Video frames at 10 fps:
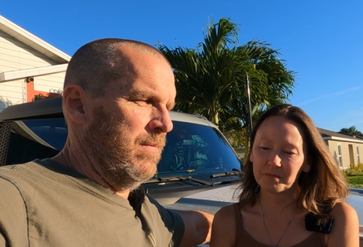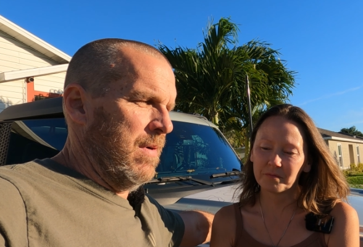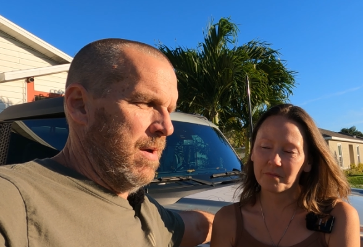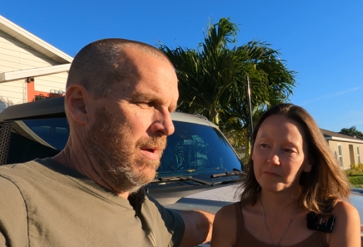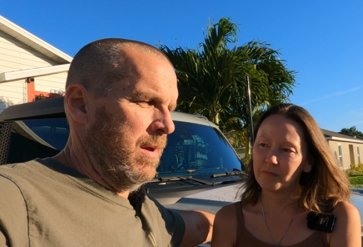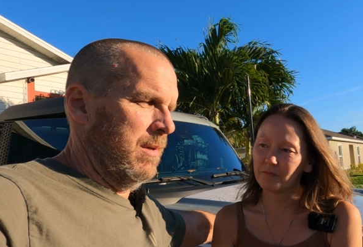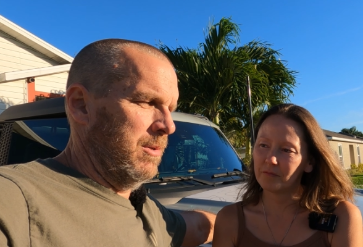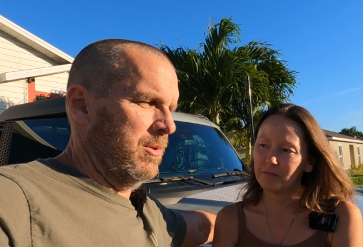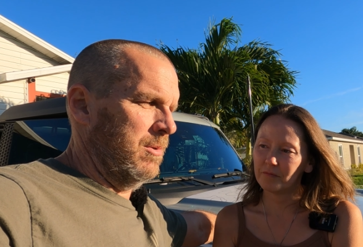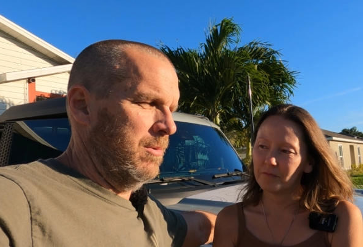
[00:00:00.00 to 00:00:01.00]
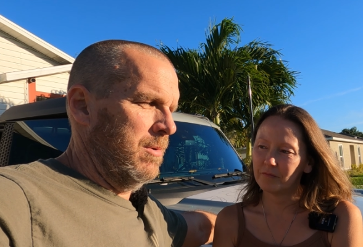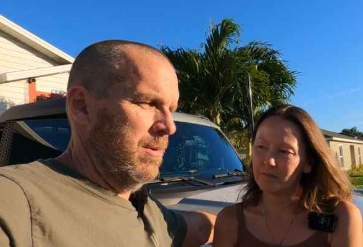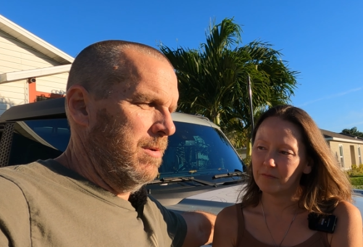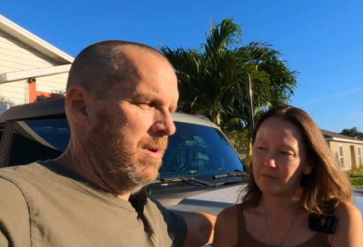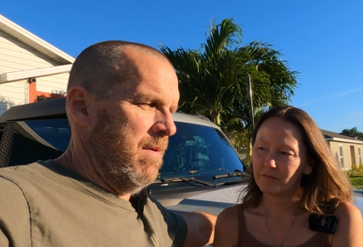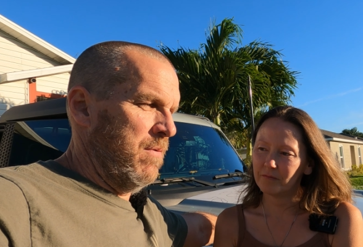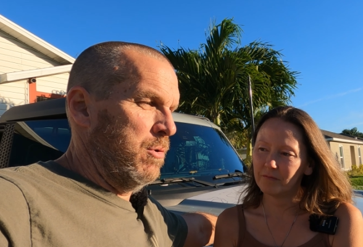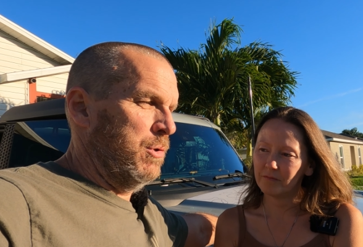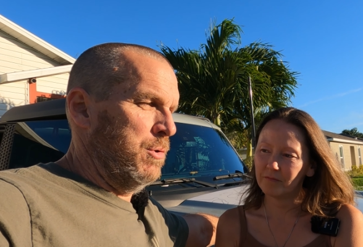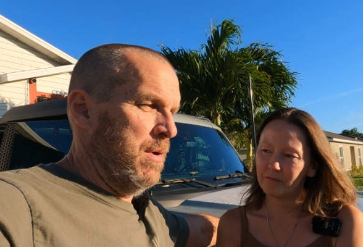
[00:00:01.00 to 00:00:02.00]
Speaker 1: find, if
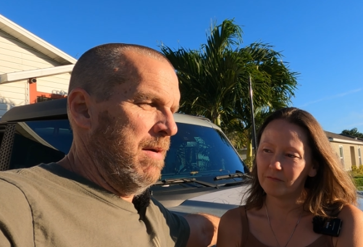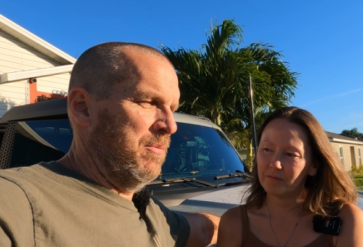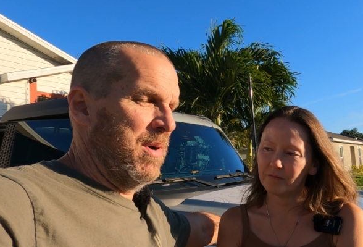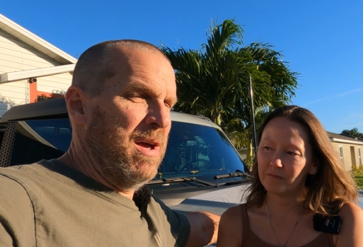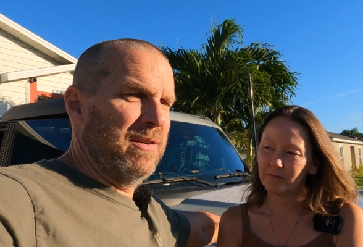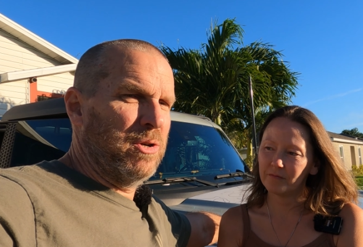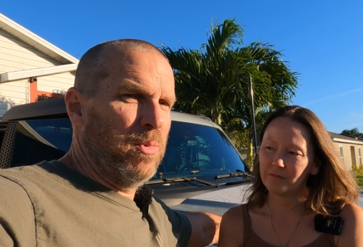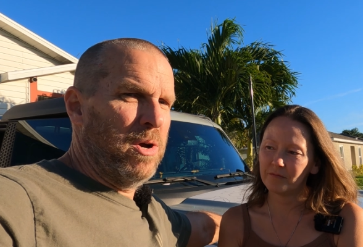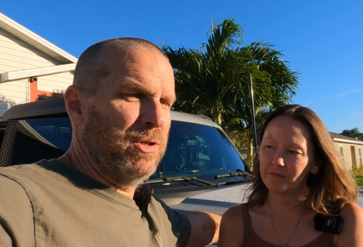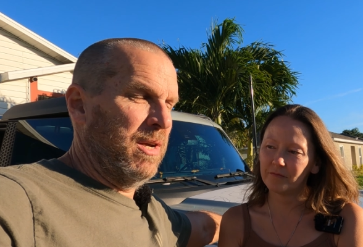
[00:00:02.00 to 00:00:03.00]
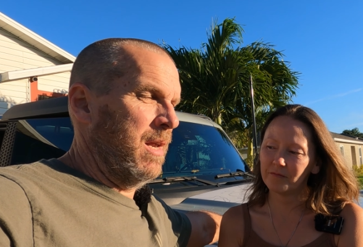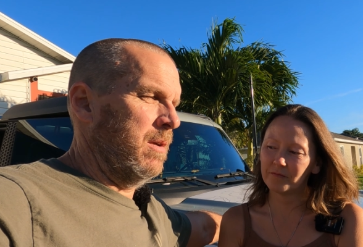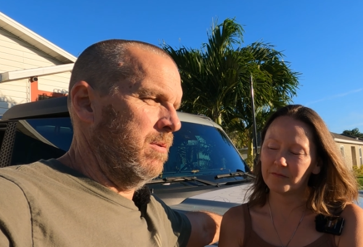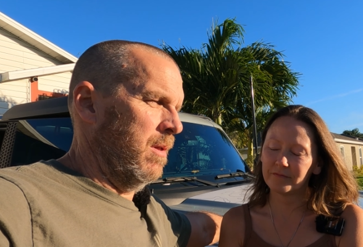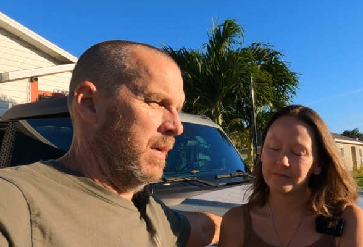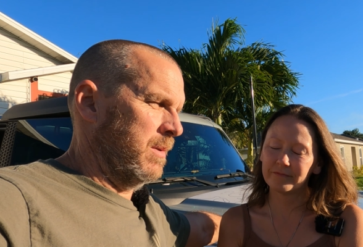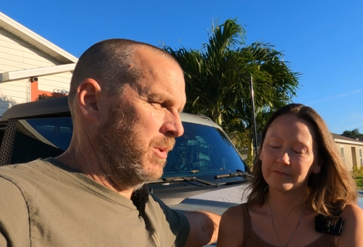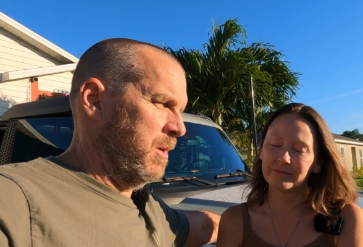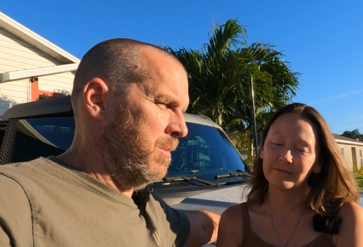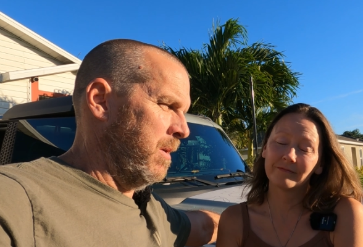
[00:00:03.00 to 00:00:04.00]
you do have to buy extra parts, you got to utilize
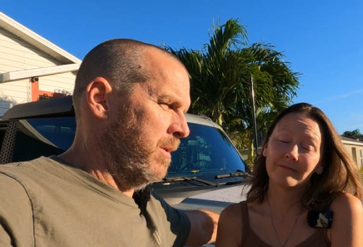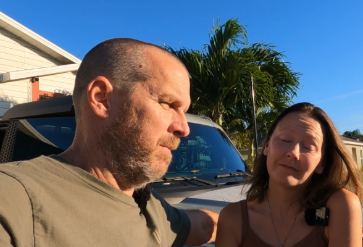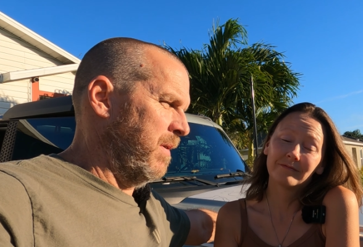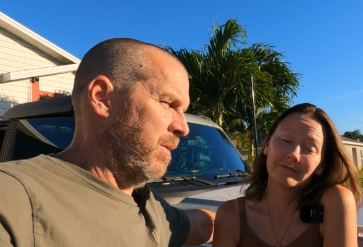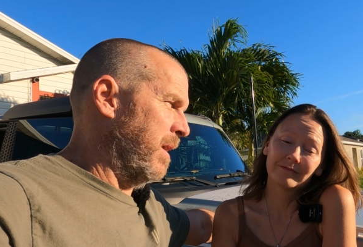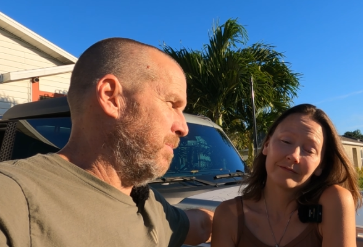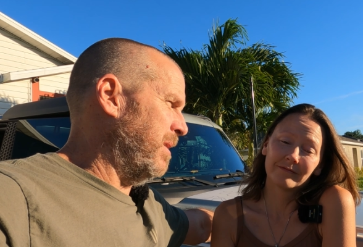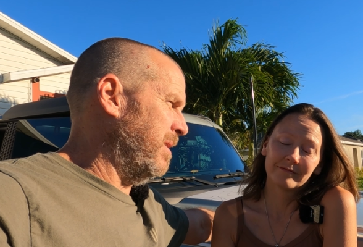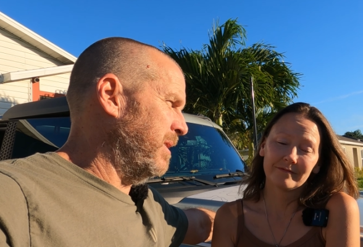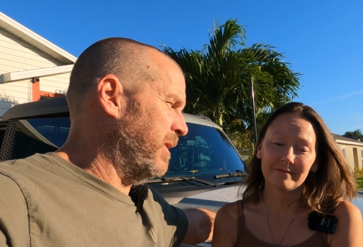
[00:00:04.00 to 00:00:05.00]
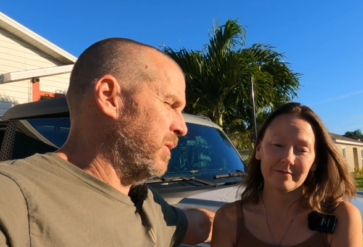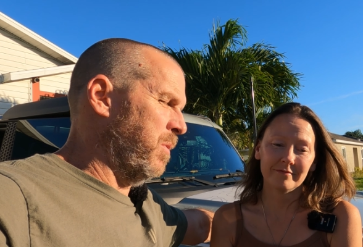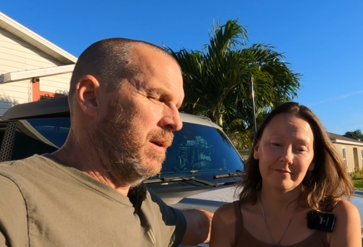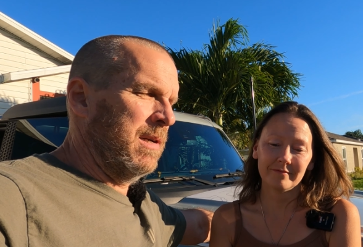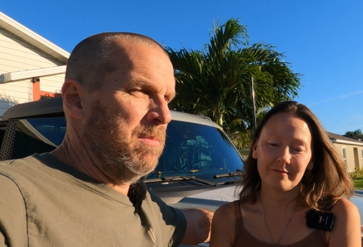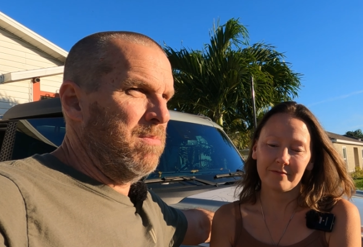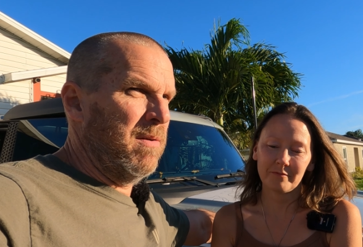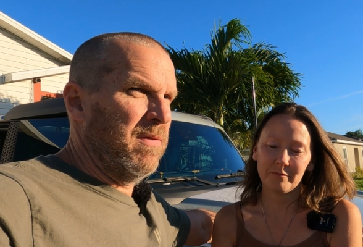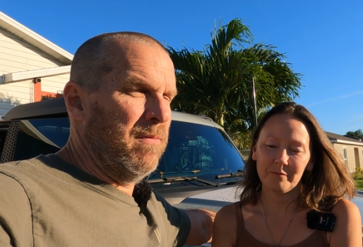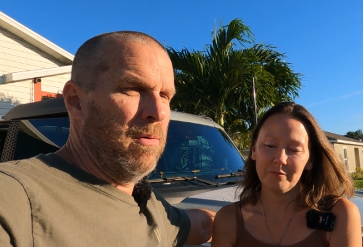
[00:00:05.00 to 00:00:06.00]
them somehow. And I figured that'd be the easiest way. Keep
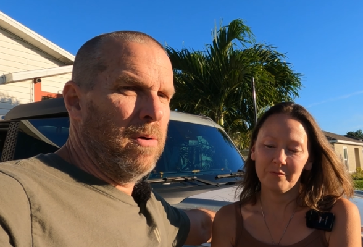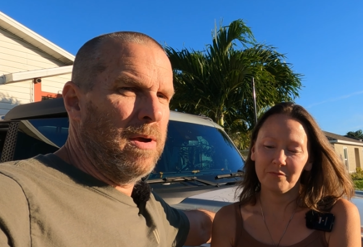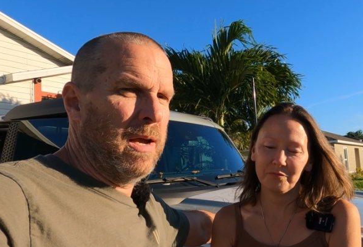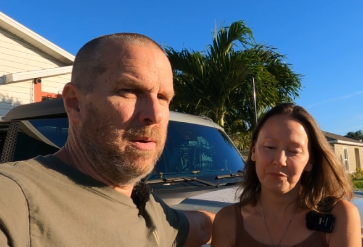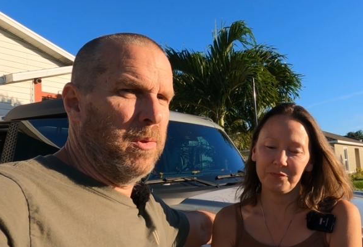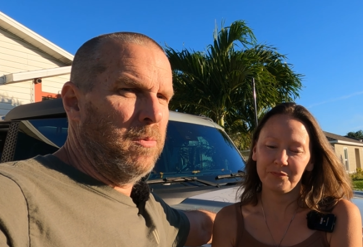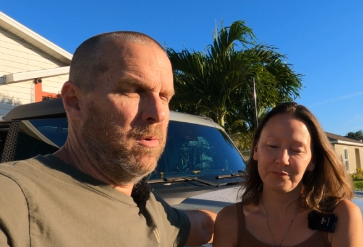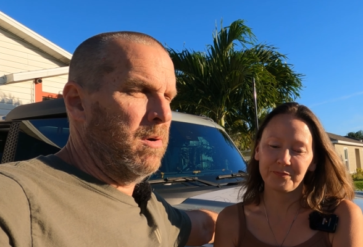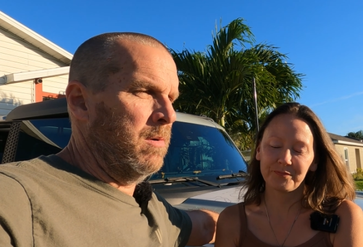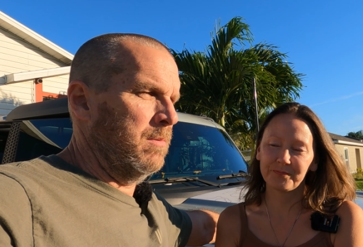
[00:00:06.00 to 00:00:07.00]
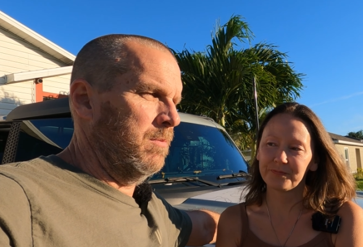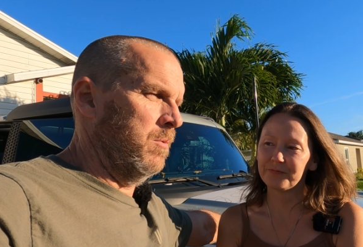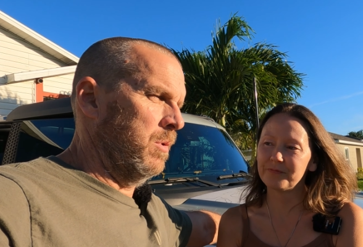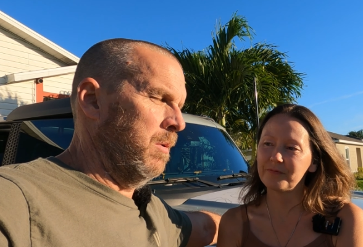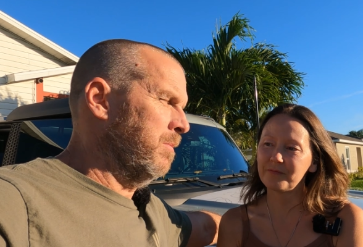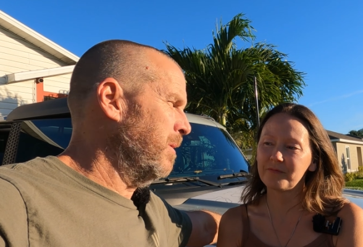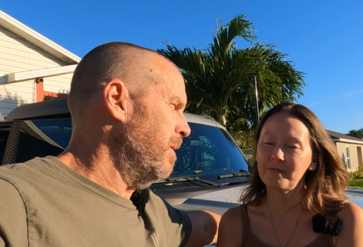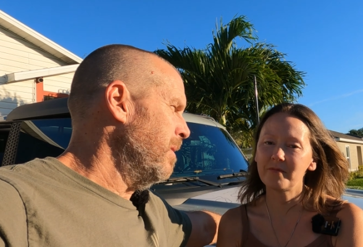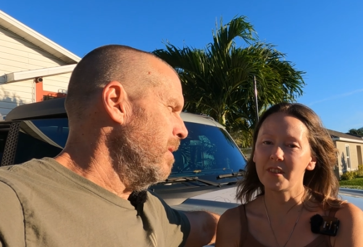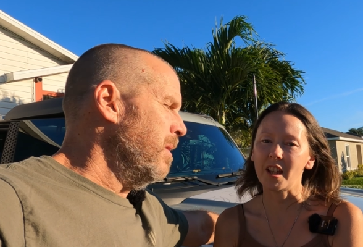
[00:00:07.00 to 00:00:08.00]
them off the floor, hang them on the wall. We'll go.
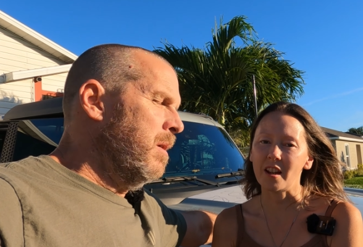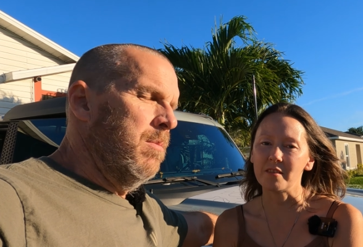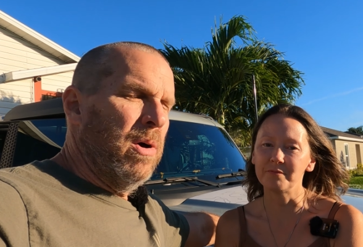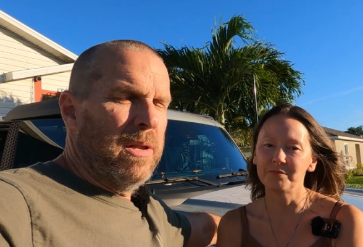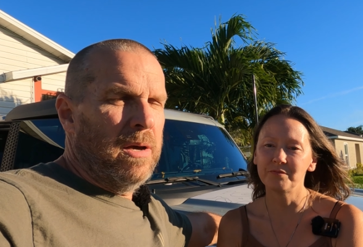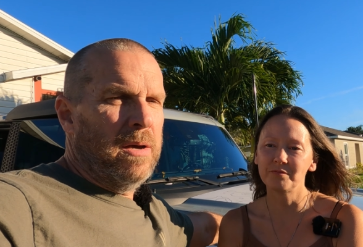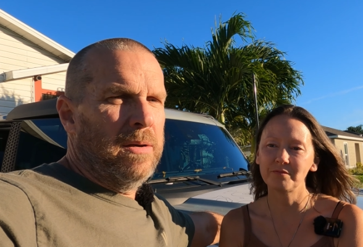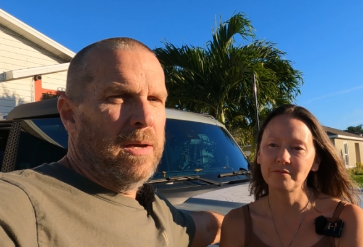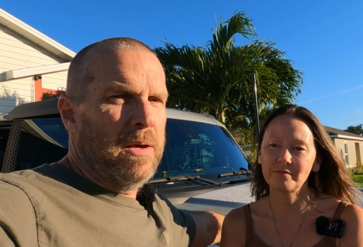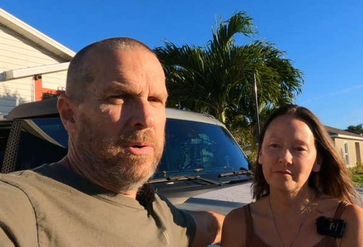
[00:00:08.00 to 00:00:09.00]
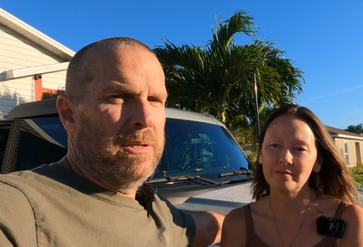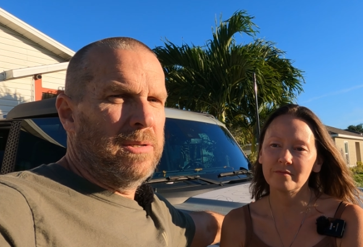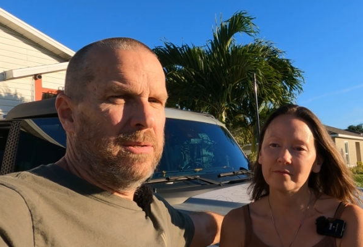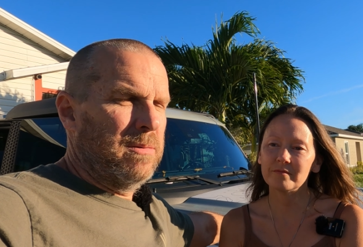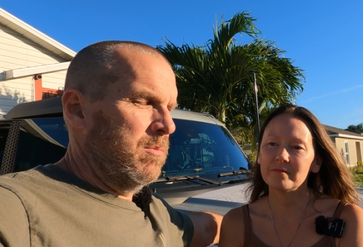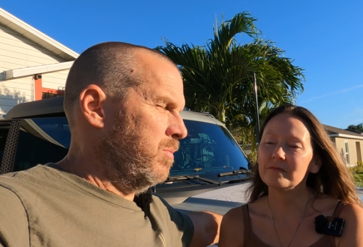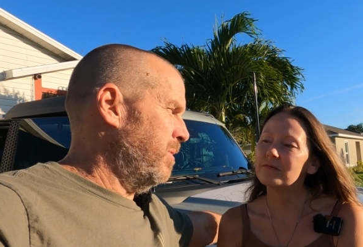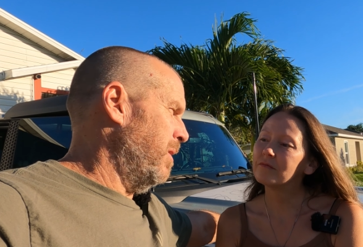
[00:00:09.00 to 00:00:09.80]
Yeah. But anyways, you